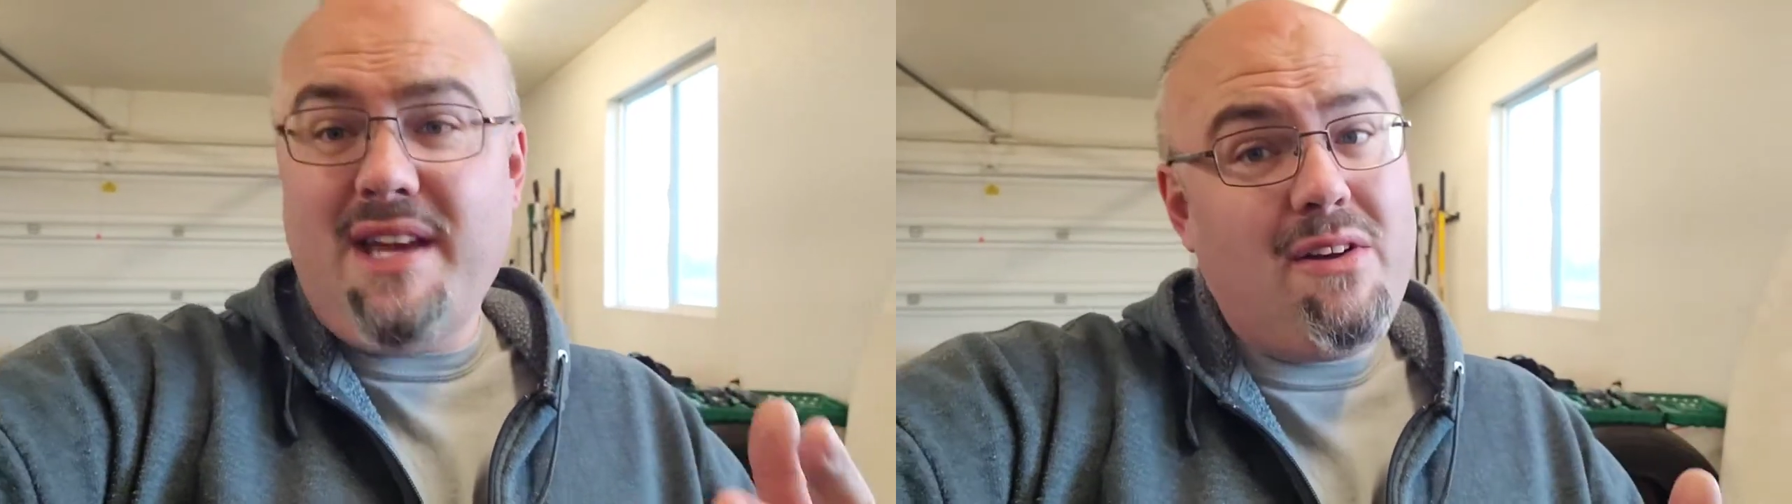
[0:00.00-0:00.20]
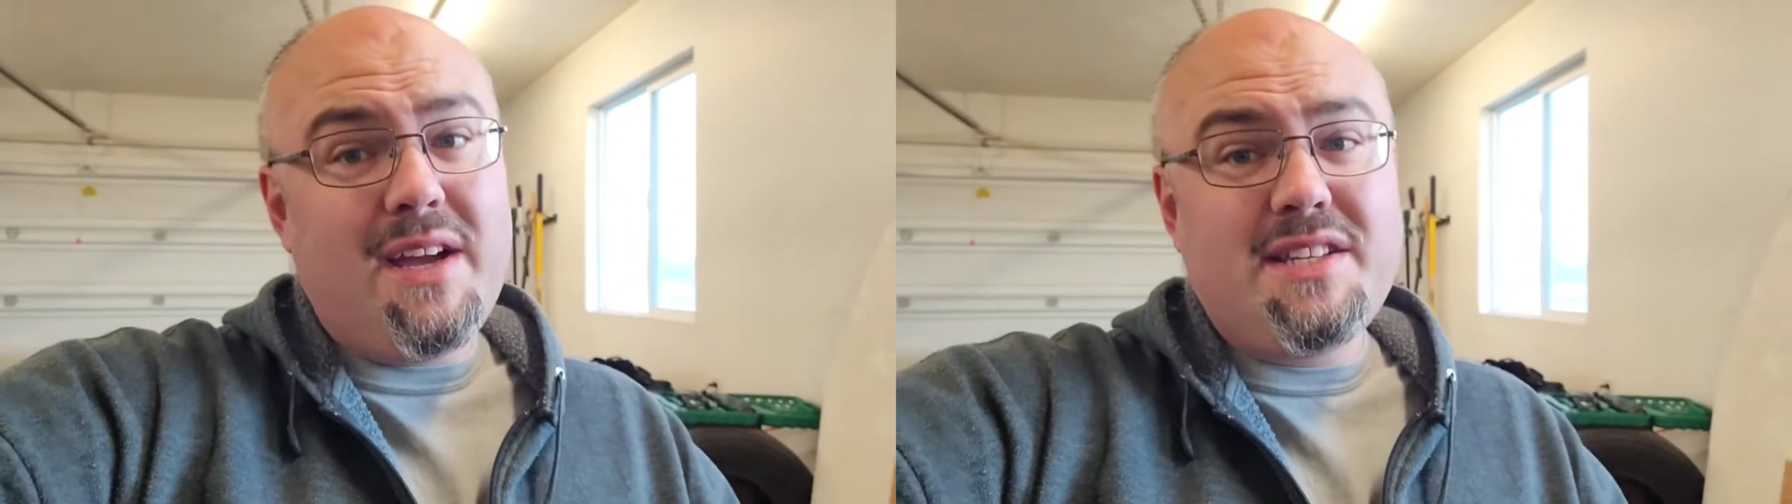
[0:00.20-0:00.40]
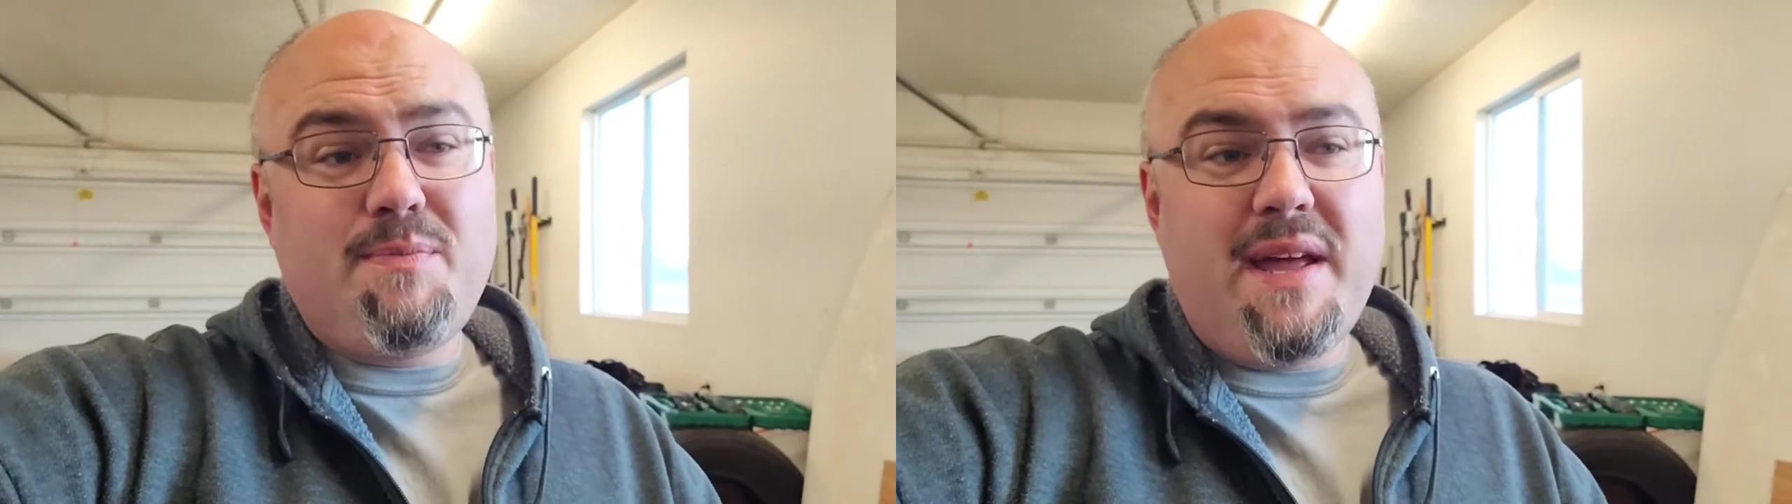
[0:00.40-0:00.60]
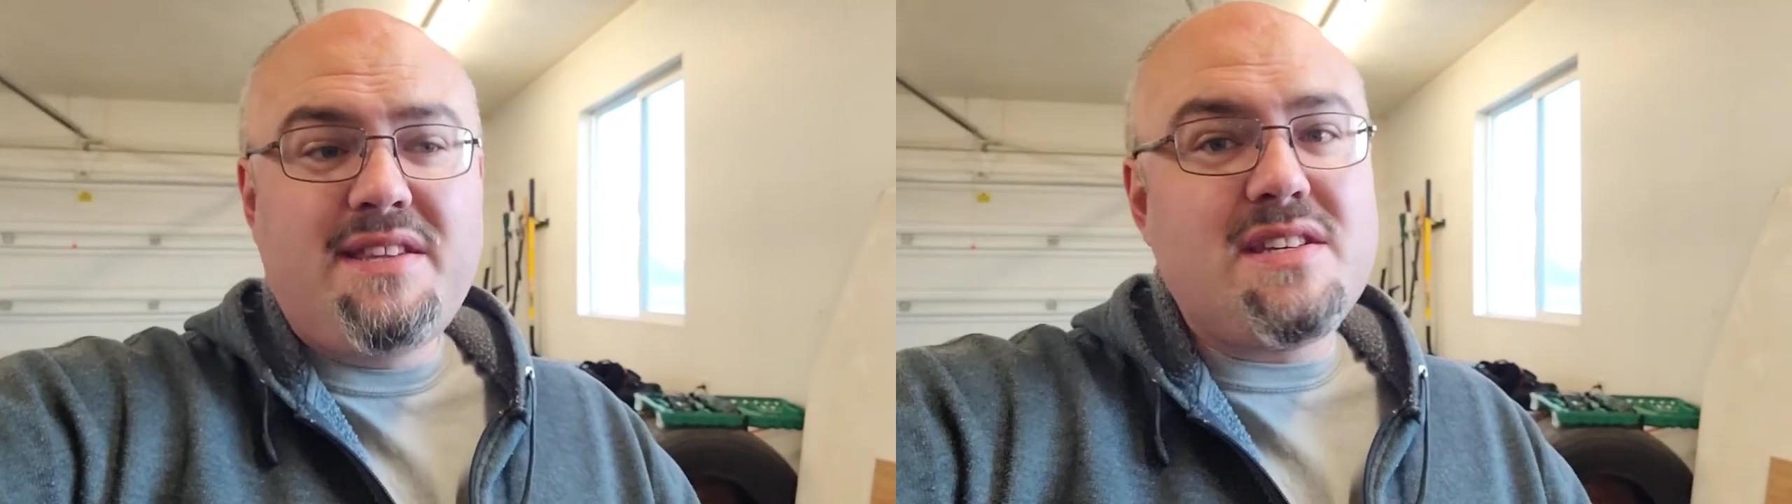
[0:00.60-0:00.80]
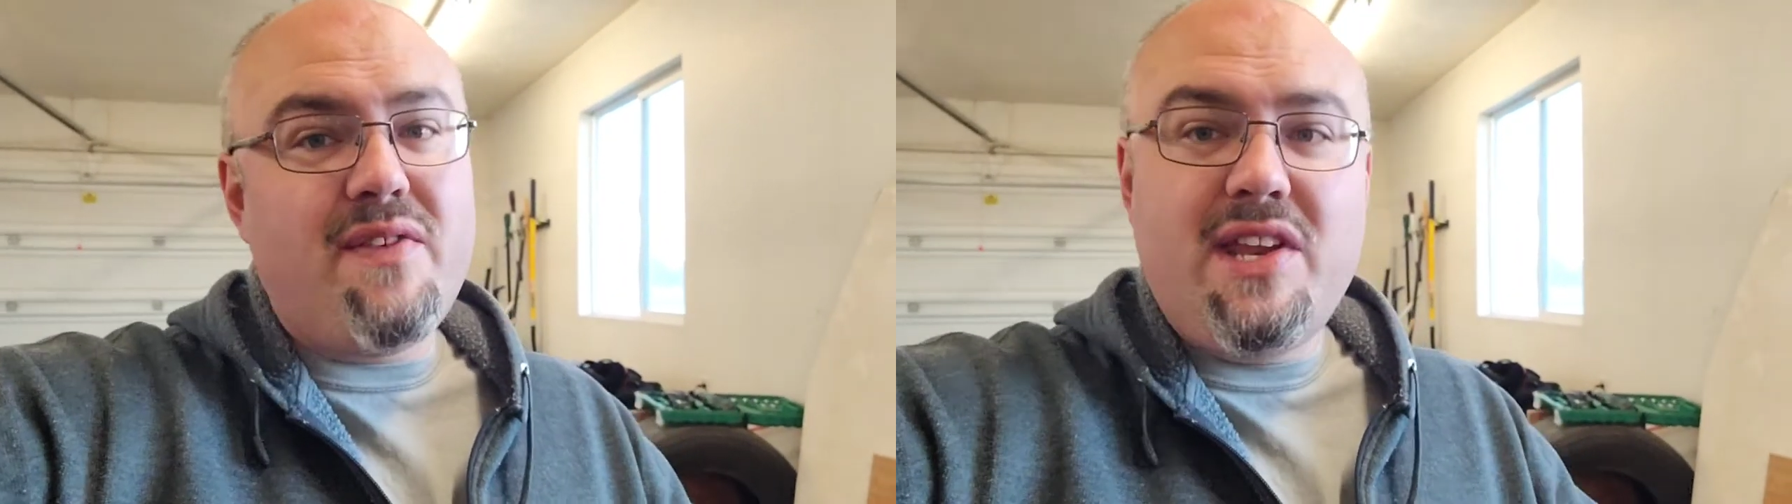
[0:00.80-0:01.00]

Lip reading: they're expensive,